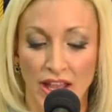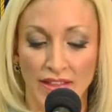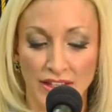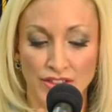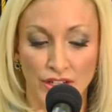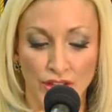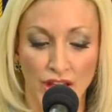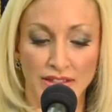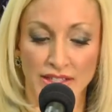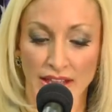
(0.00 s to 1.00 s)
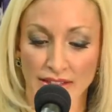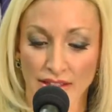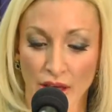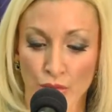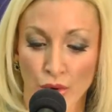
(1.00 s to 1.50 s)
And that took a lot to get
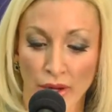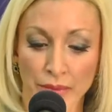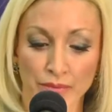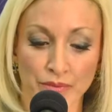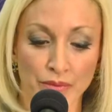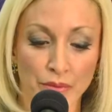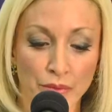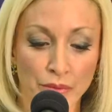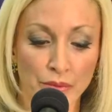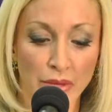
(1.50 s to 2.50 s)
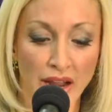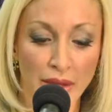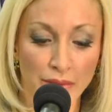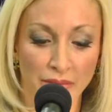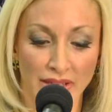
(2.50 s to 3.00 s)
to that point. But
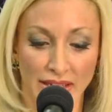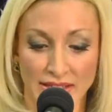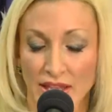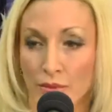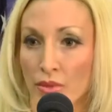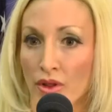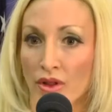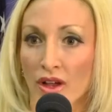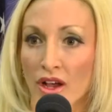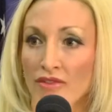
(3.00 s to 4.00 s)
I'm an example